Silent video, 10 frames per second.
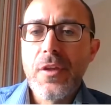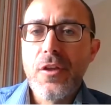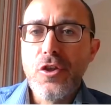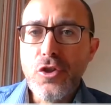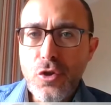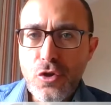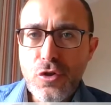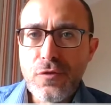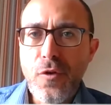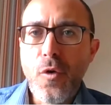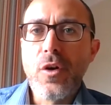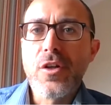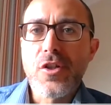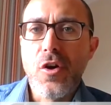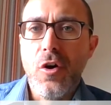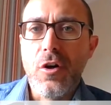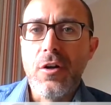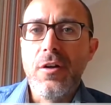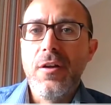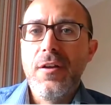You should focus
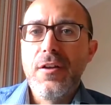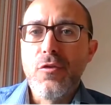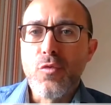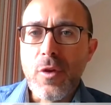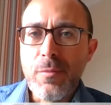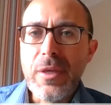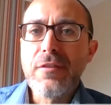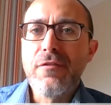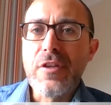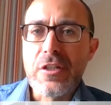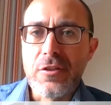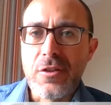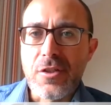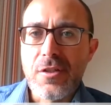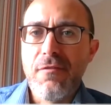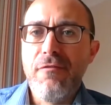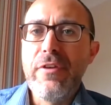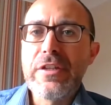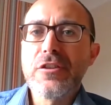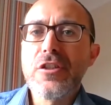on repeat visitors
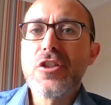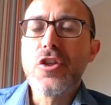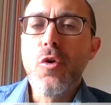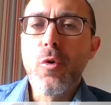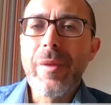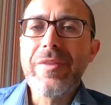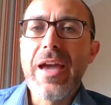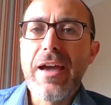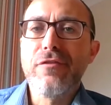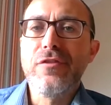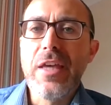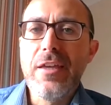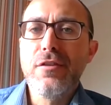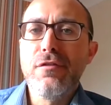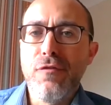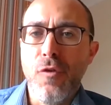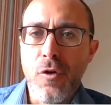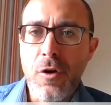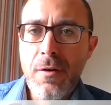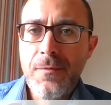that you already have data
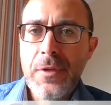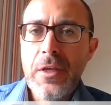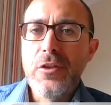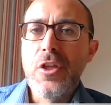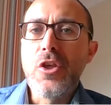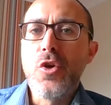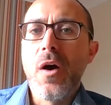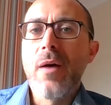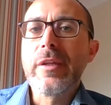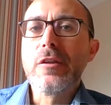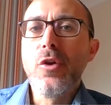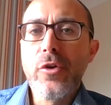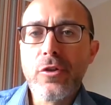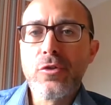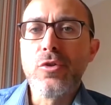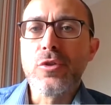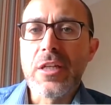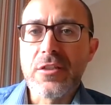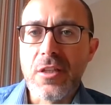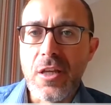for, that you know have been loyal to your
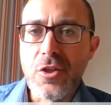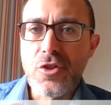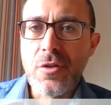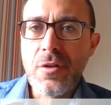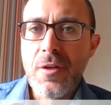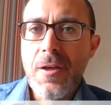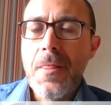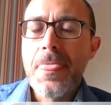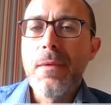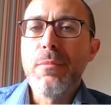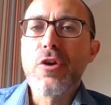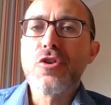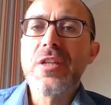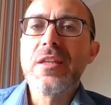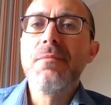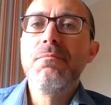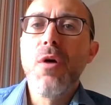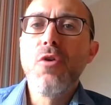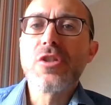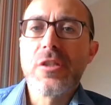destination, because they're the
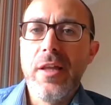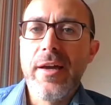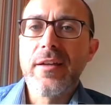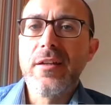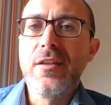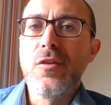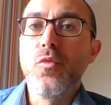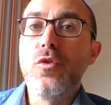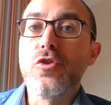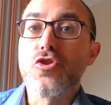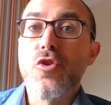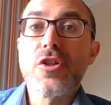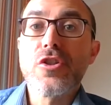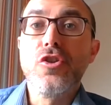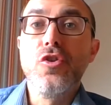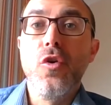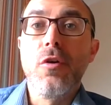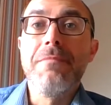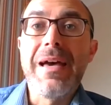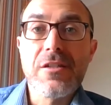most likely that will trust your
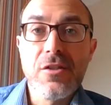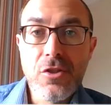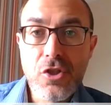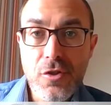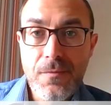message